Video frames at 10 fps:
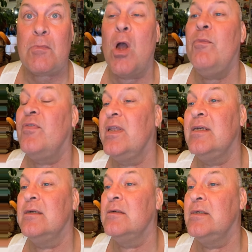
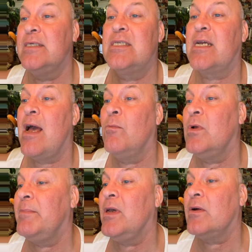Hopefully Instagram
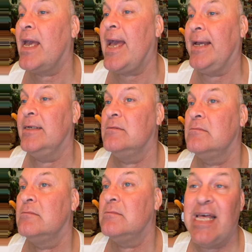will be okay
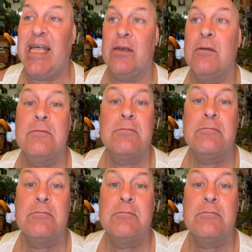then.